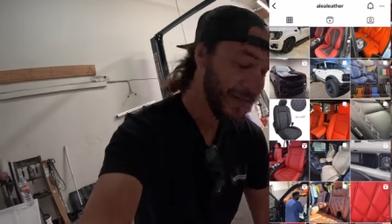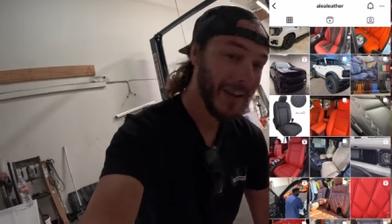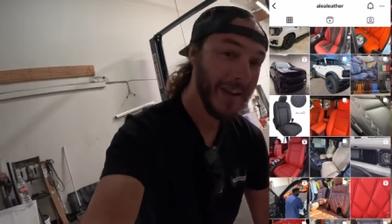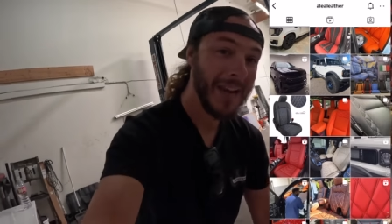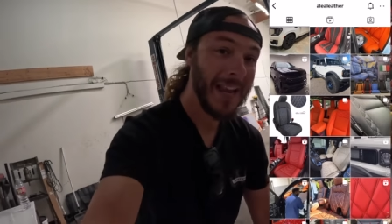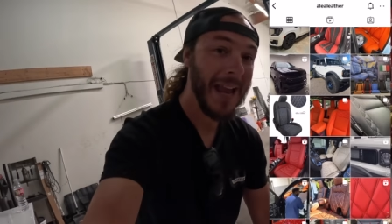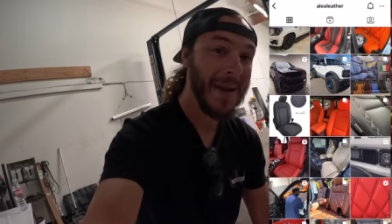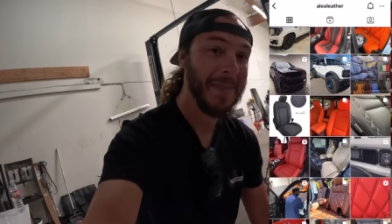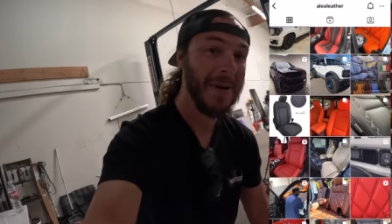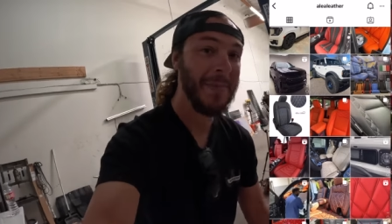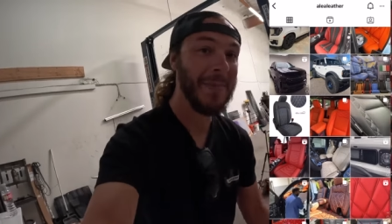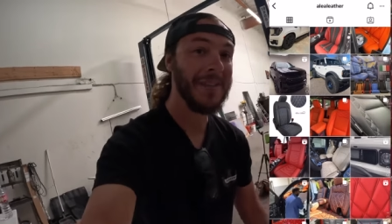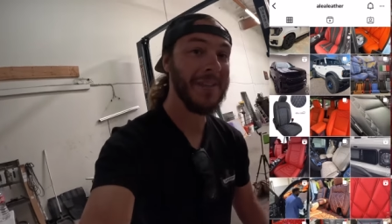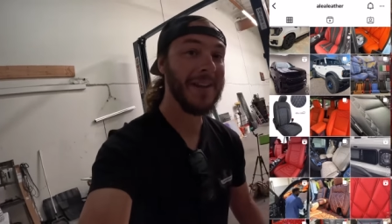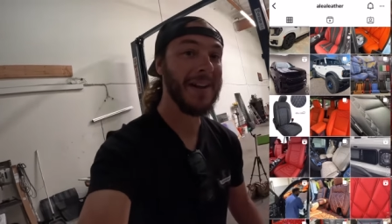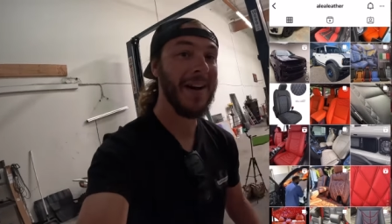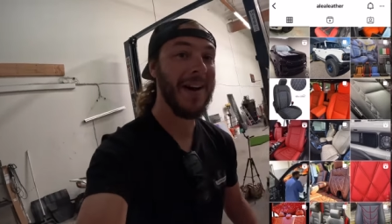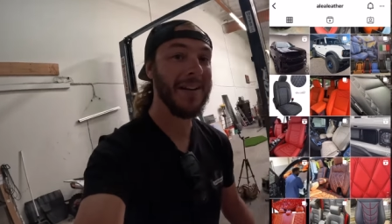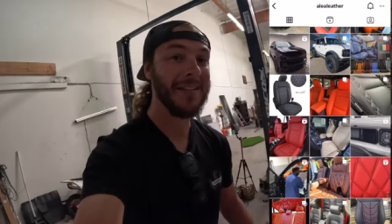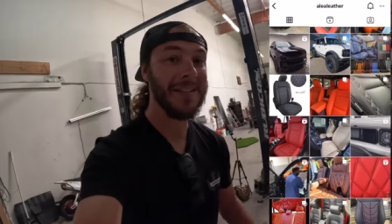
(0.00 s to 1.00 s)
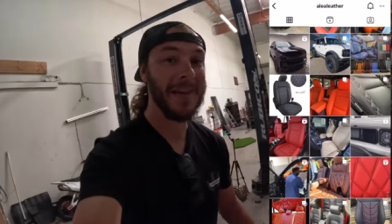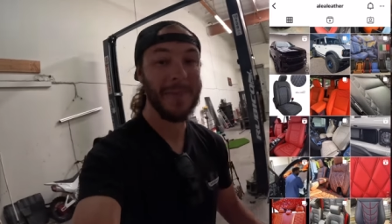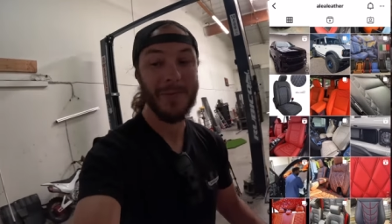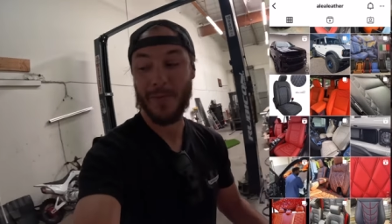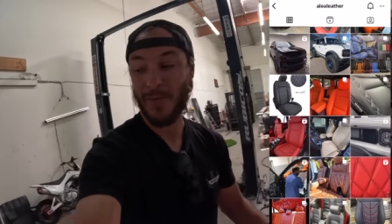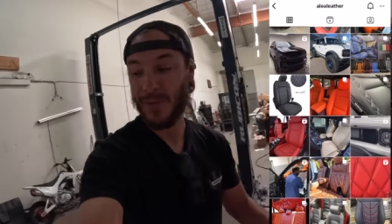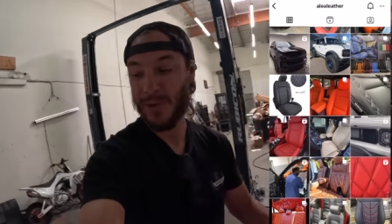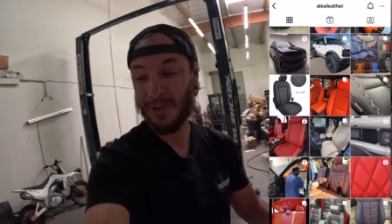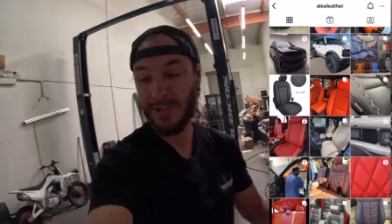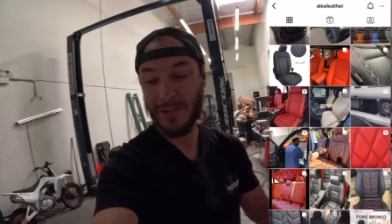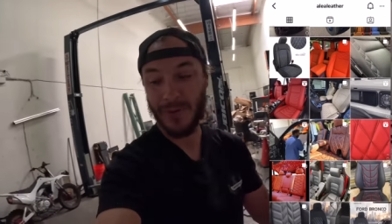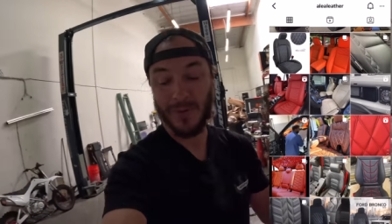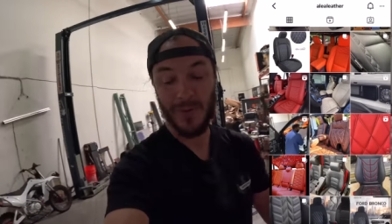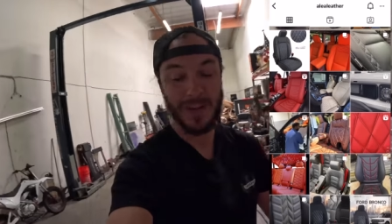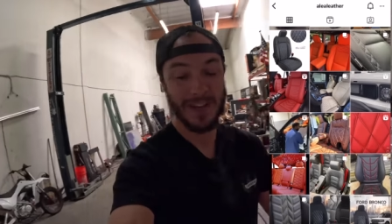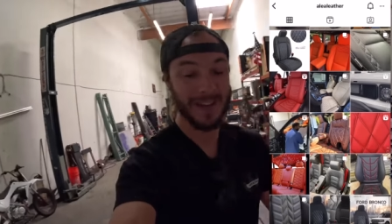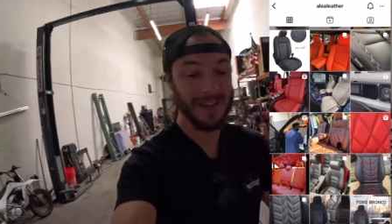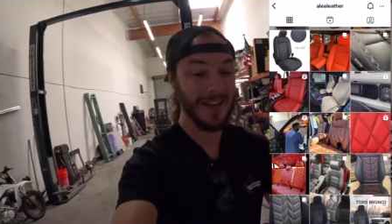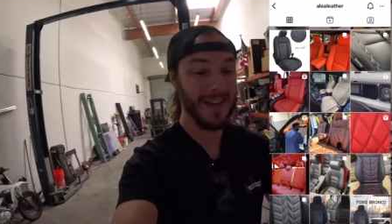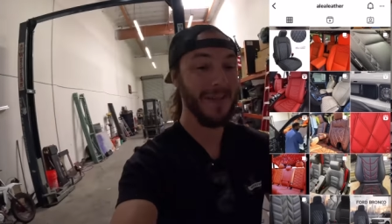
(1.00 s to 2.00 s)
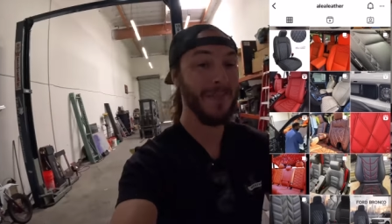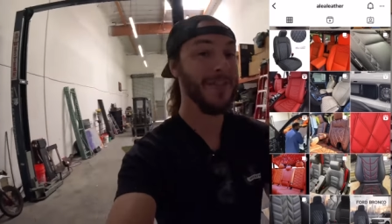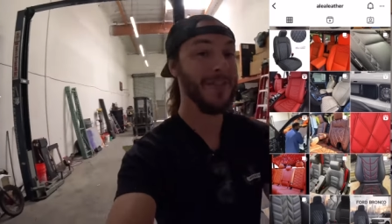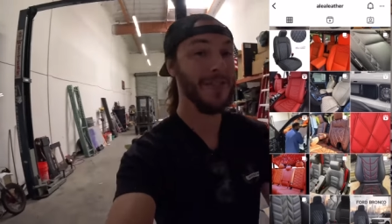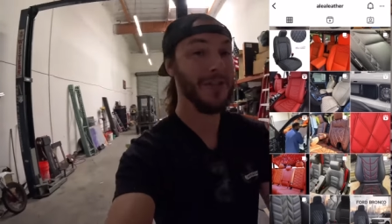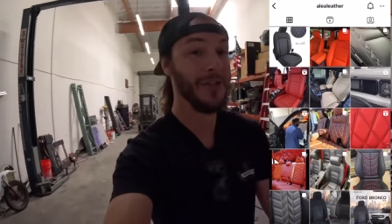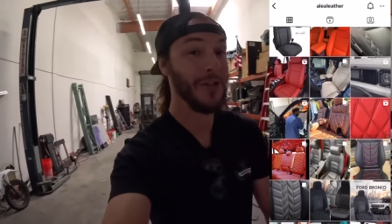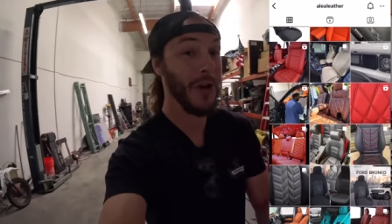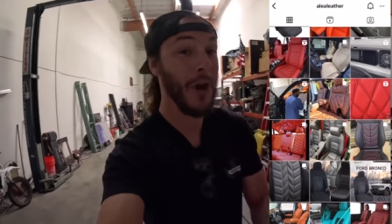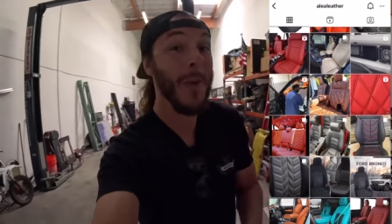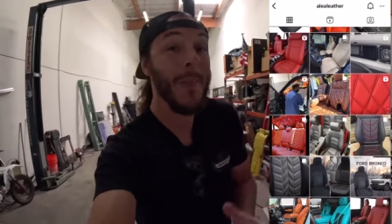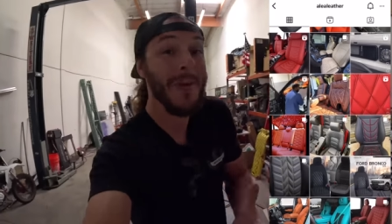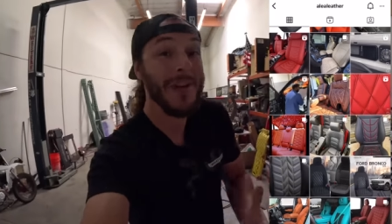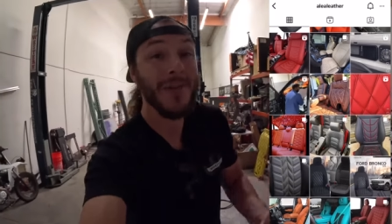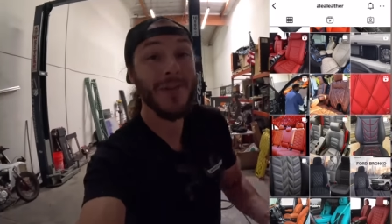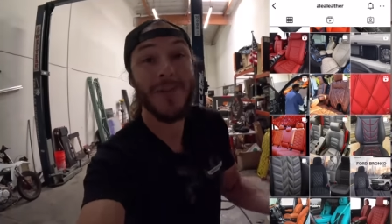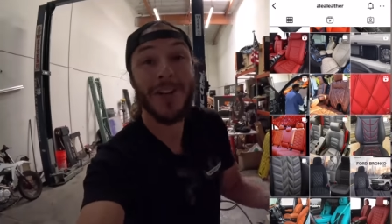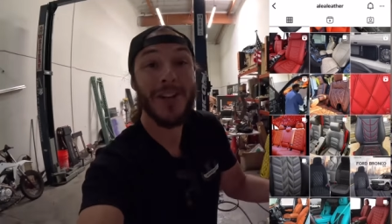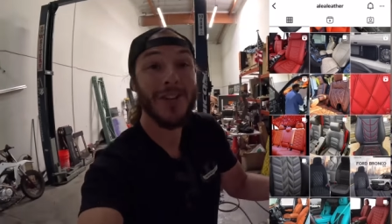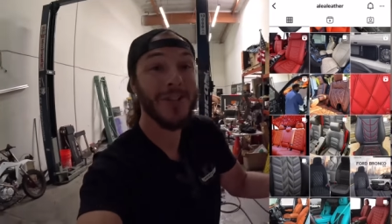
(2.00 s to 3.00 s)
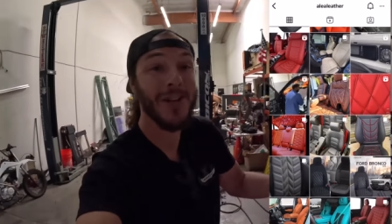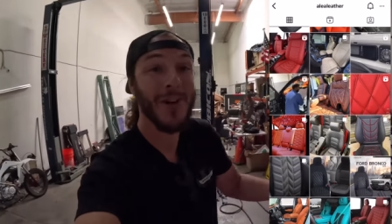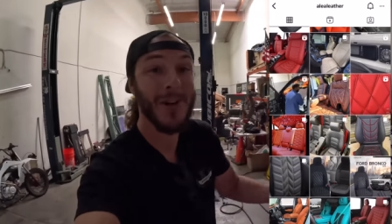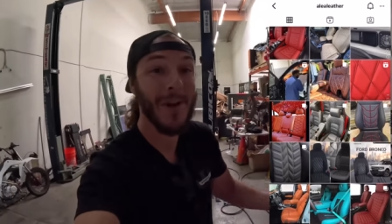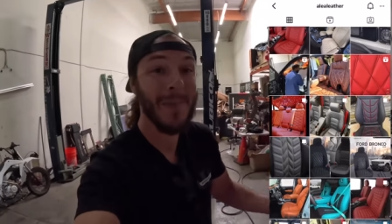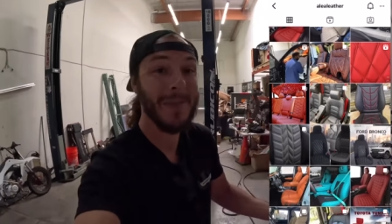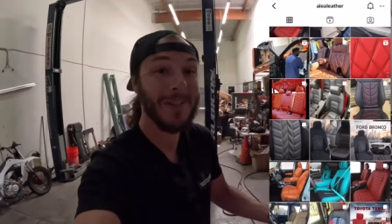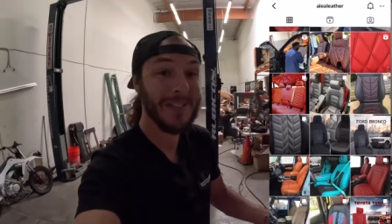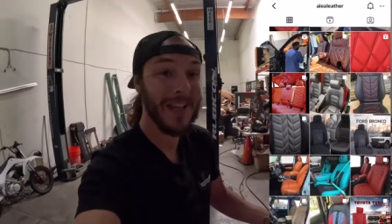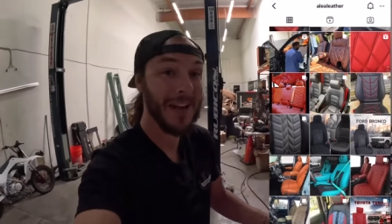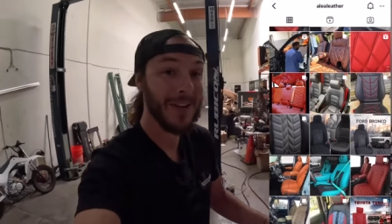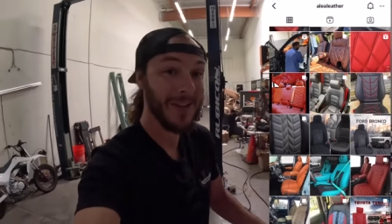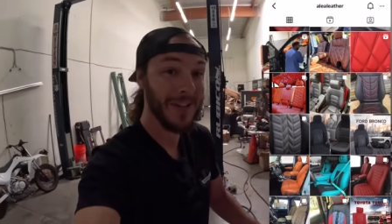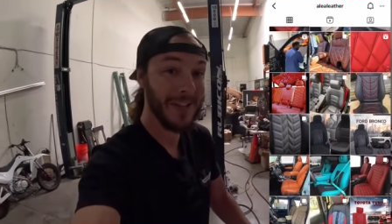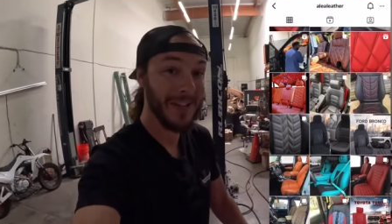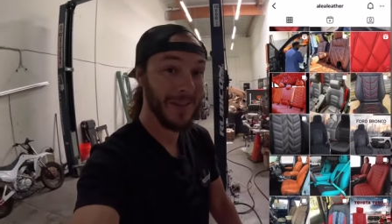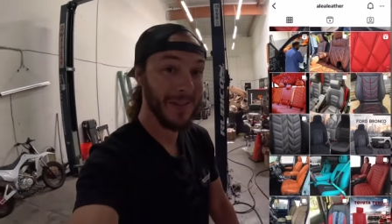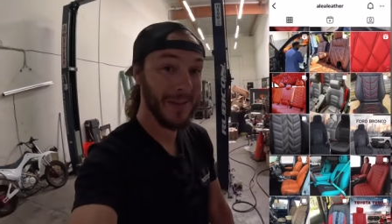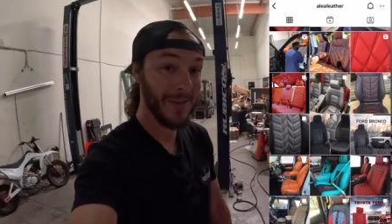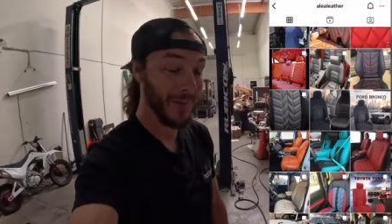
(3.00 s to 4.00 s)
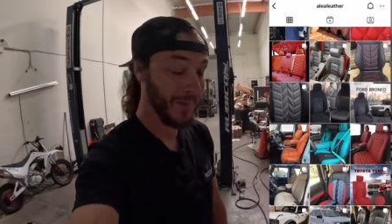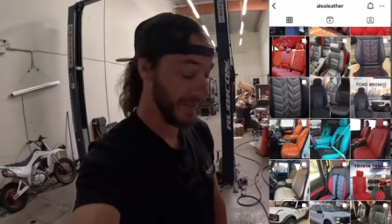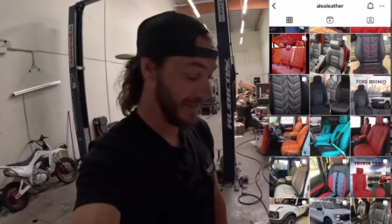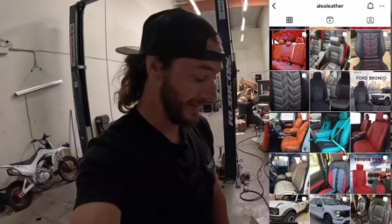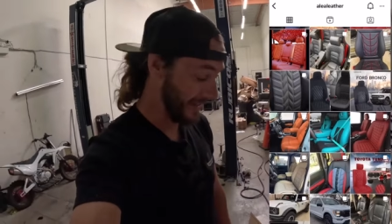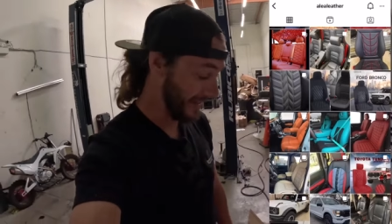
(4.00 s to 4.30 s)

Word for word: So I came up with a concept really quickly, just hoping when it showed up, it's actually gonna look really